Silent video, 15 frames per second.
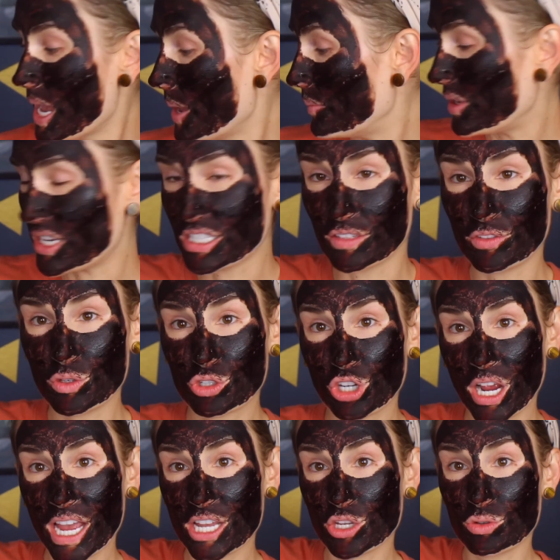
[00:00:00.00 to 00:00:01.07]
because if you
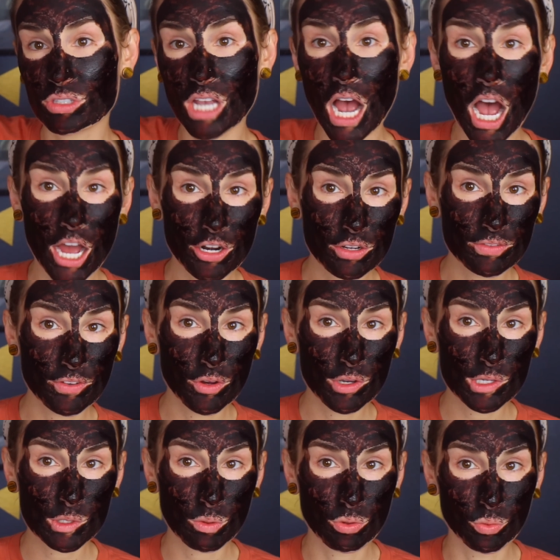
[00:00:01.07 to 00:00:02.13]
try and use
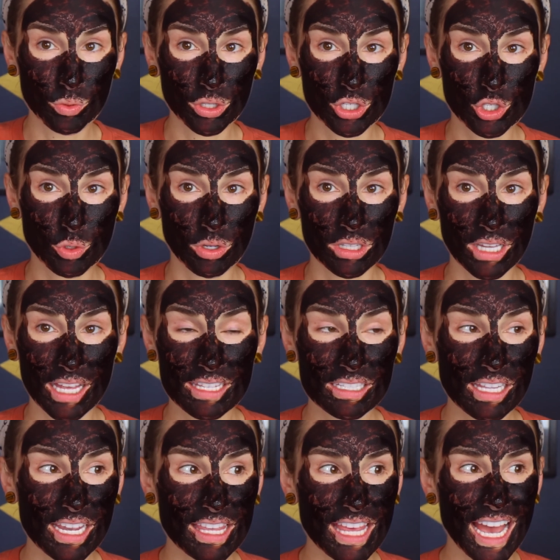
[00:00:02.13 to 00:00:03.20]
autofocus with a really short lens
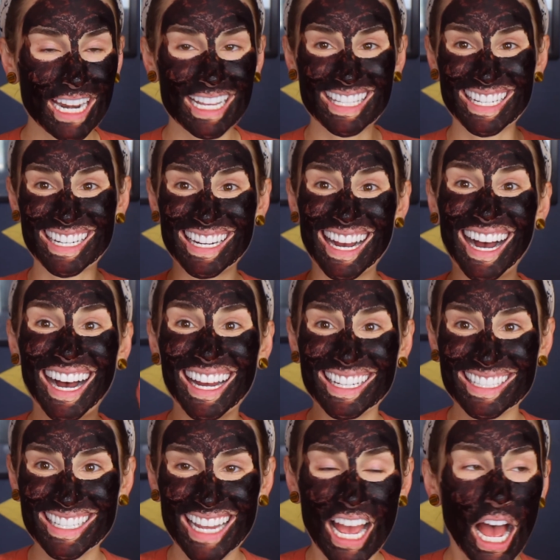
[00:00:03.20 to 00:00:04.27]
like that, it's gonna hunt.